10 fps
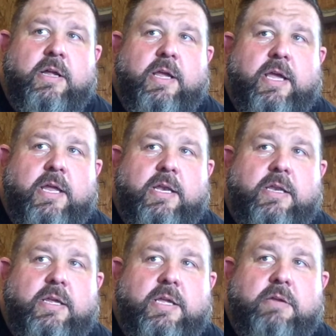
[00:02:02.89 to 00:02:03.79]

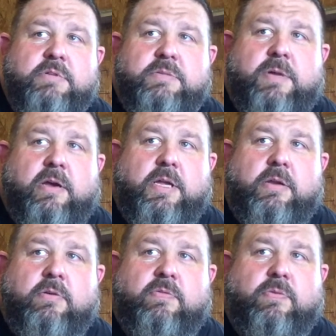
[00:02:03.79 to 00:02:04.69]
And he was about,
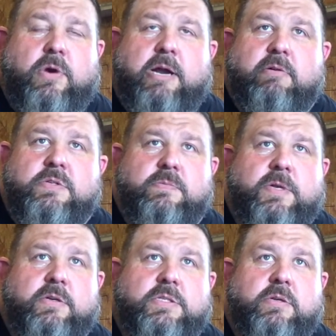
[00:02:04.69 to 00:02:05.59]
4 hours from
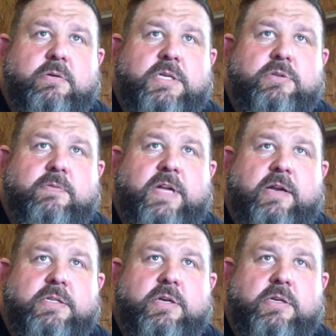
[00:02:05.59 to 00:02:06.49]
here. So I drove
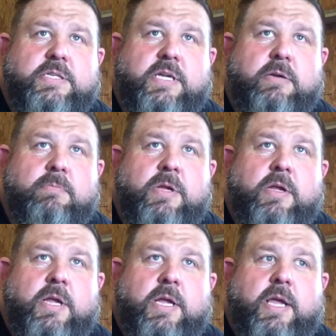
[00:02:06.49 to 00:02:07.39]
down and talked to him.
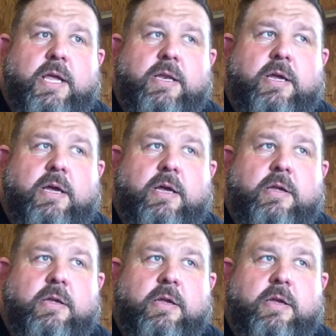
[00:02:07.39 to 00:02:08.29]
And
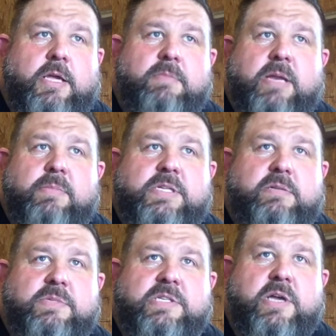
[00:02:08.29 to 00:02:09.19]
he made me
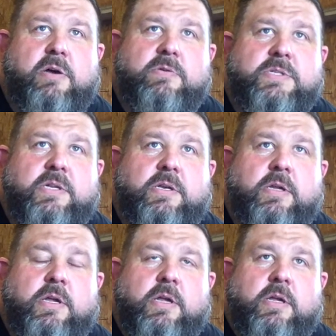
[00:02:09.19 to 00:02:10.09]
some stones and
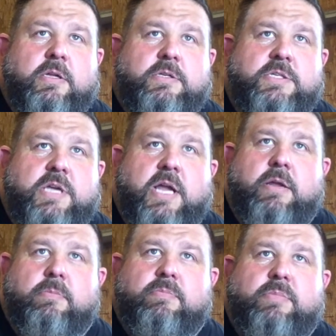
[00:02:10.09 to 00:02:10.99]
just kind
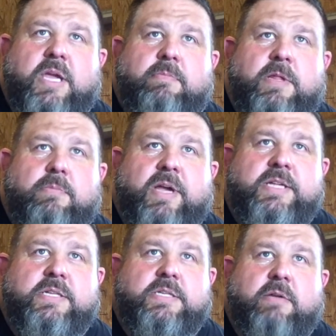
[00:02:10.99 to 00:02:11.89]
of gave me the
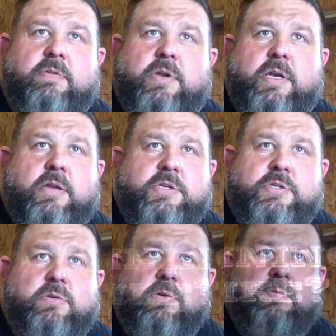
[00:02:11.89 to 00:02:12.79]
basics of it, and it just grew